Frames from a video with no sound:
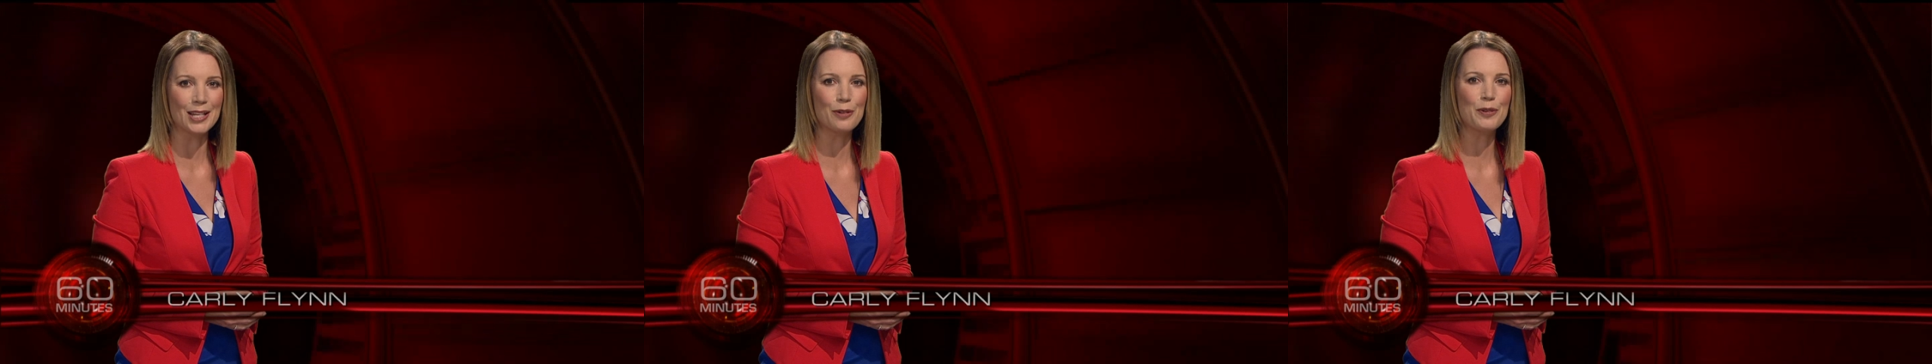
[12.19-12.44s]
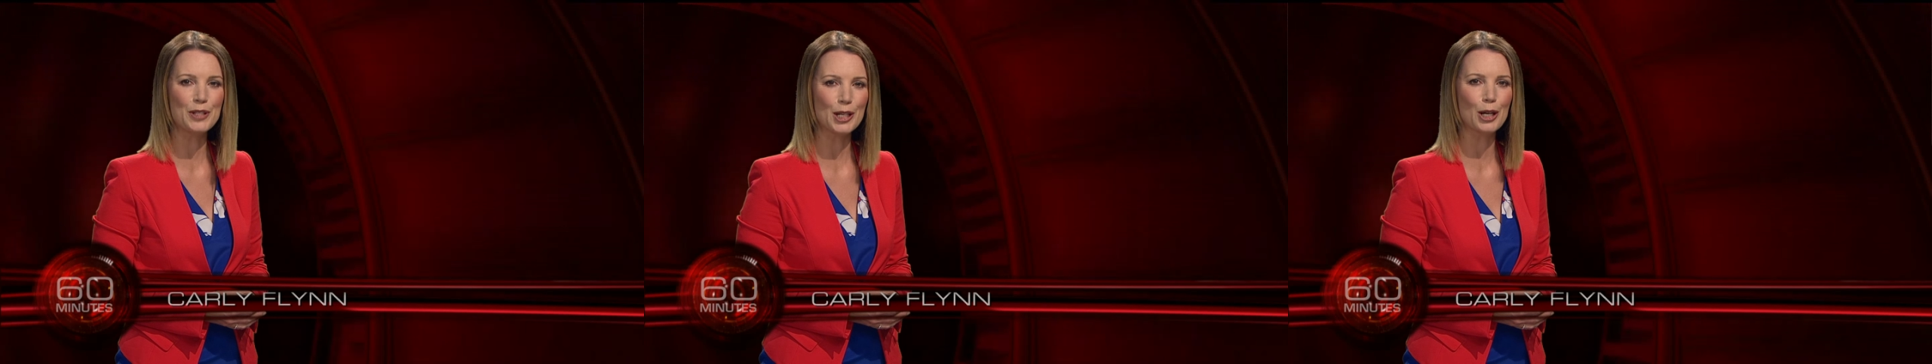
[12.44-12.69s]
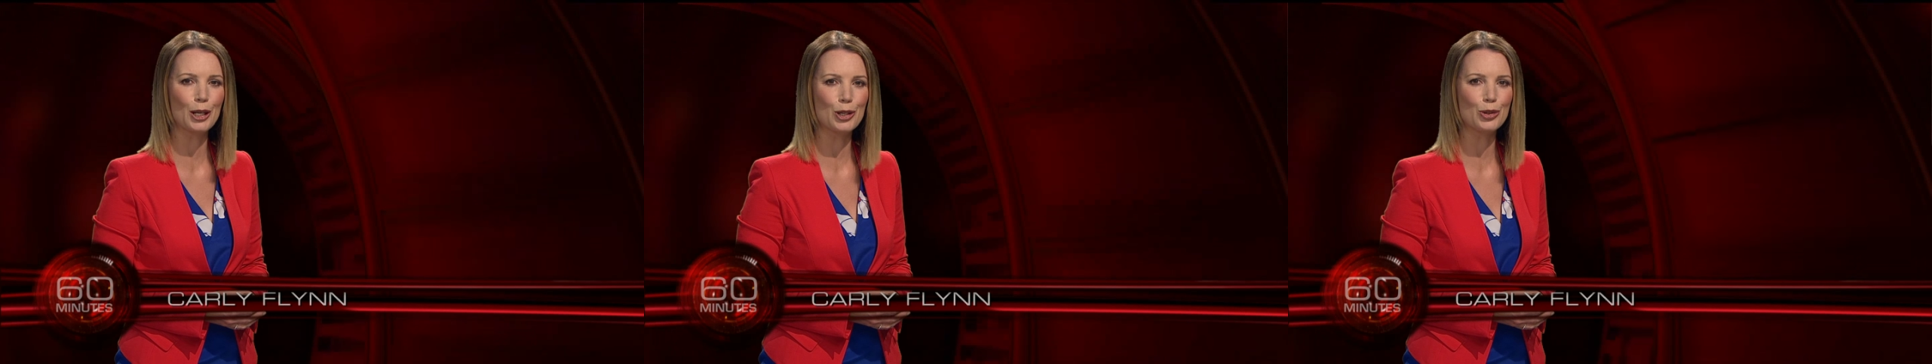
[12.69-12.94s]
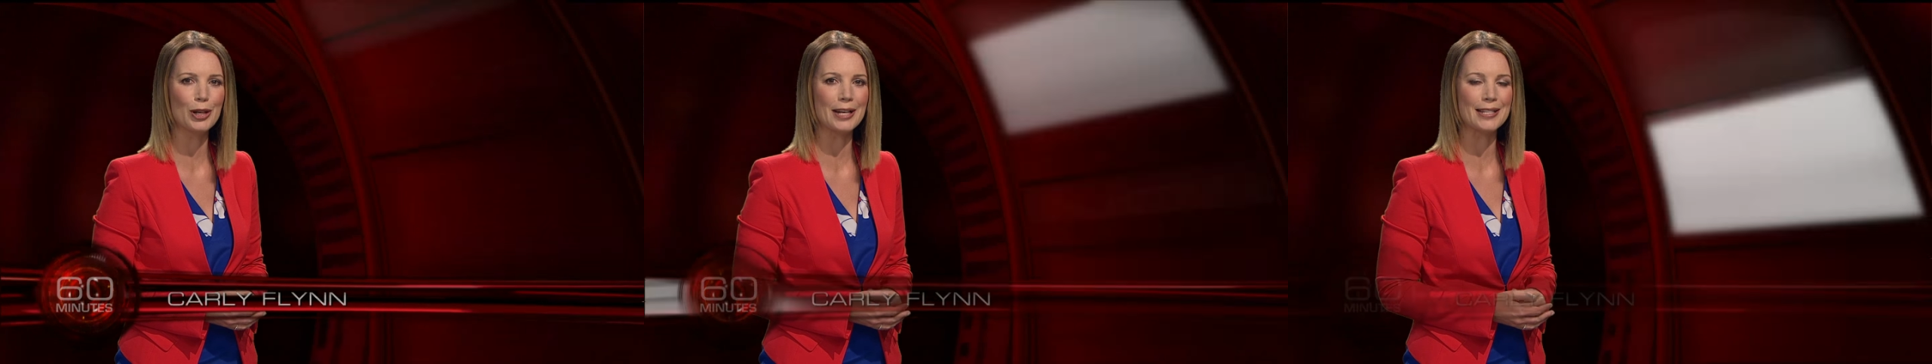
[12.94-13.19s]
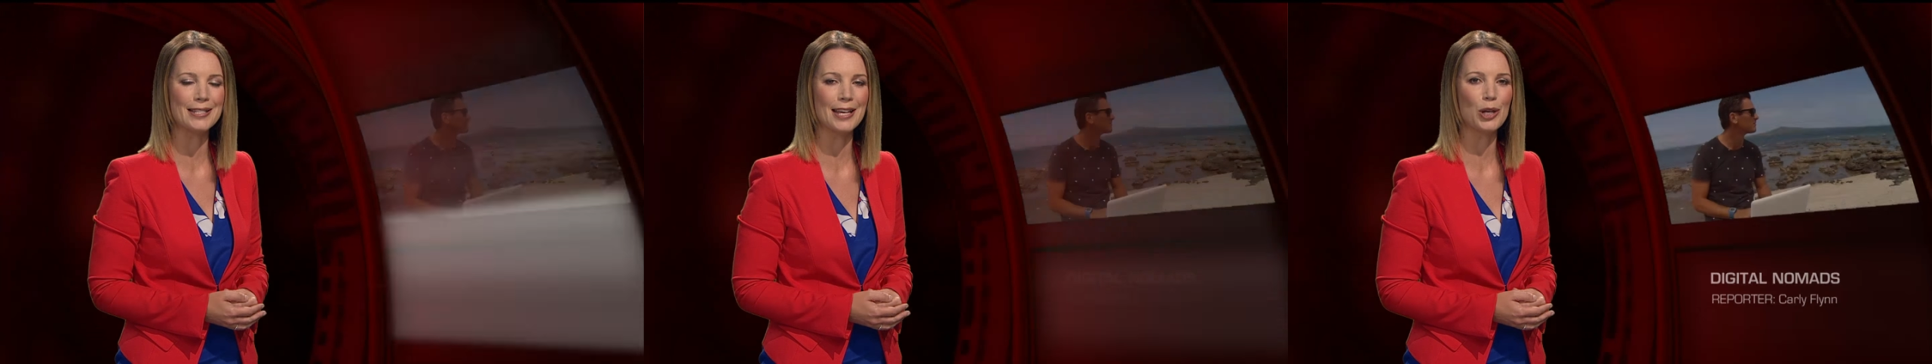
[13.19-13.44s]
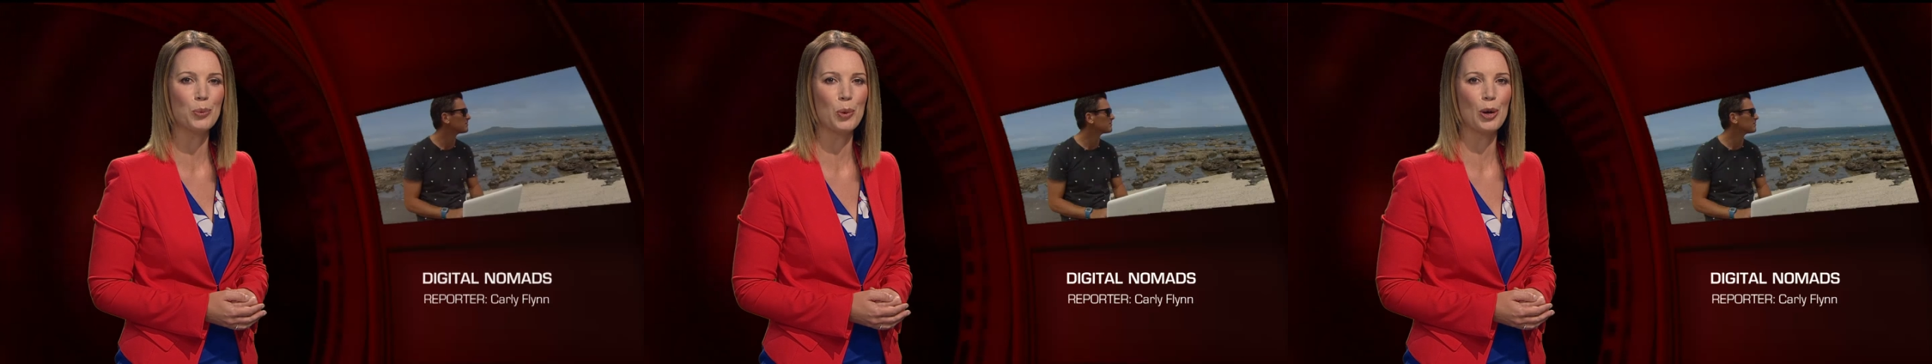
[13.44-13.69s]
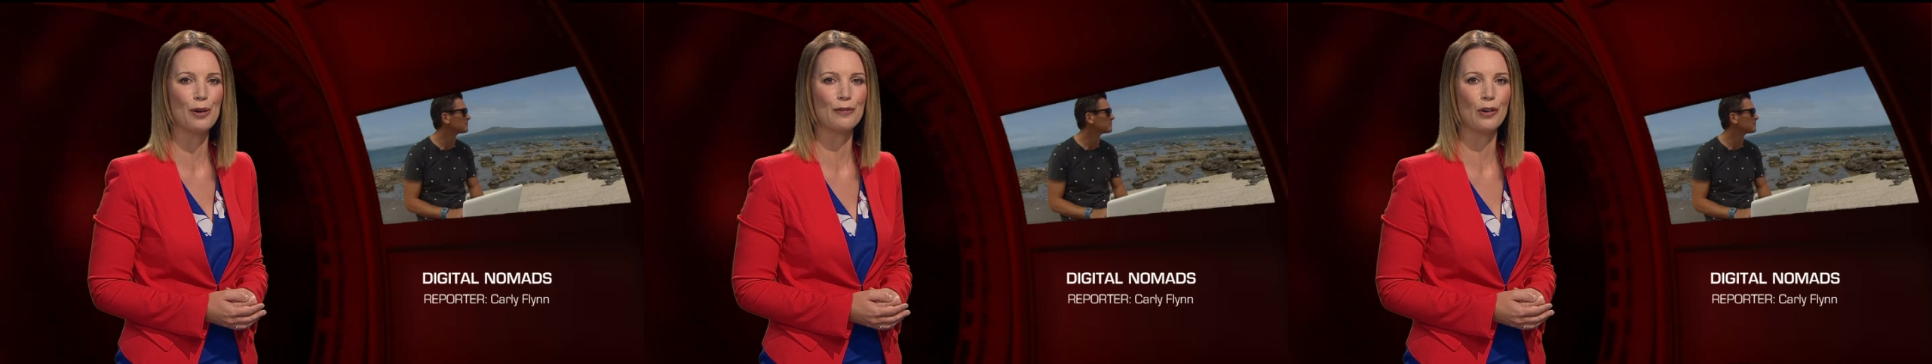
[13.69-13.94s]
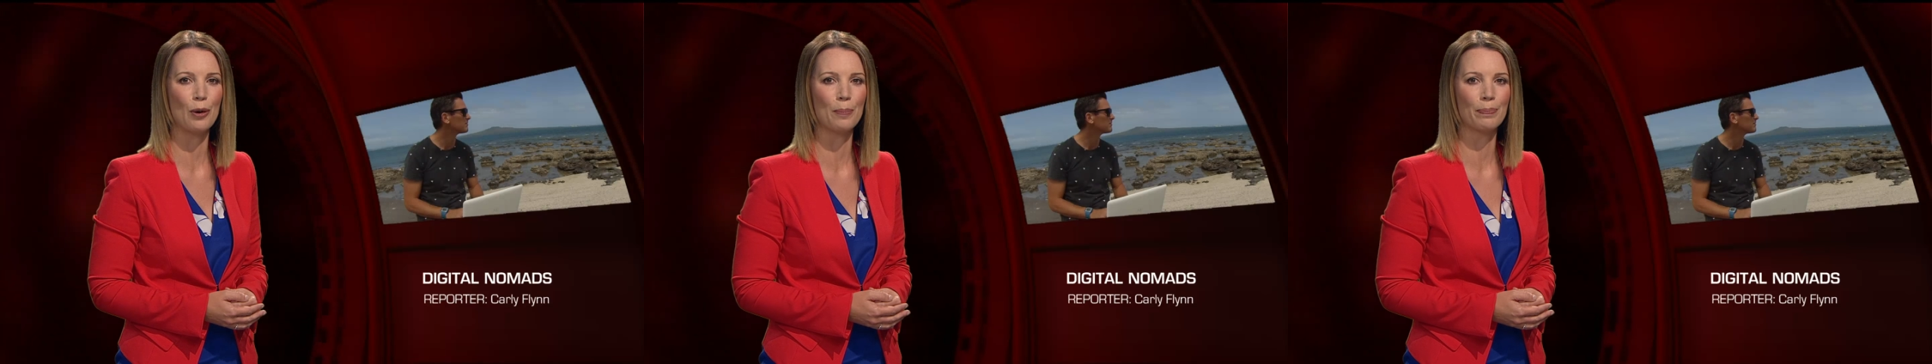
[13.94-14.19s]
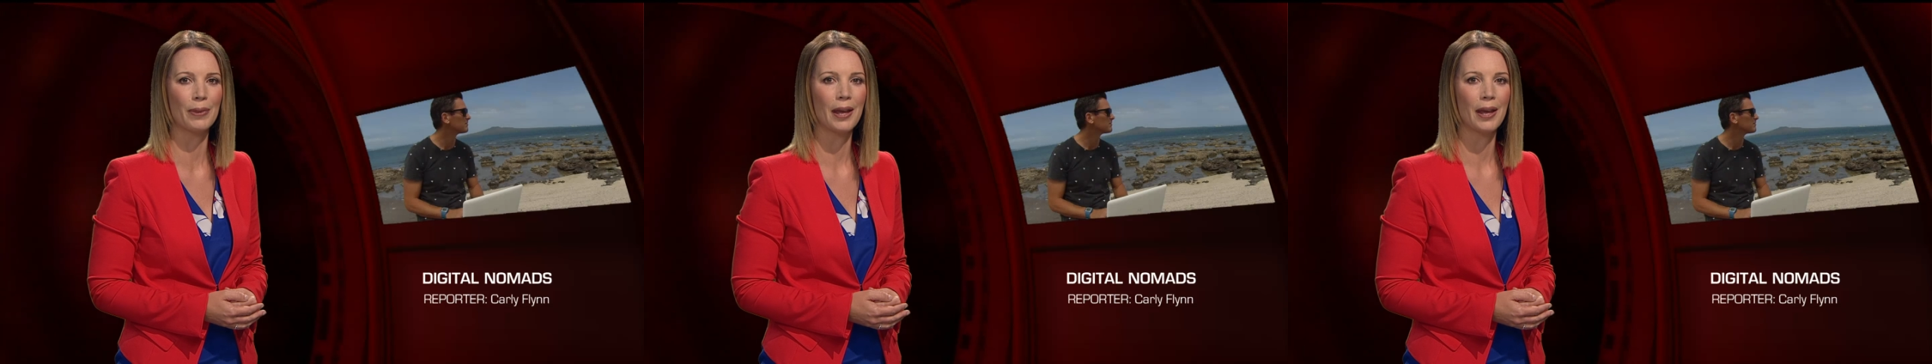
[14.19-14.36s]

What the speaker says: a physical address that you work from,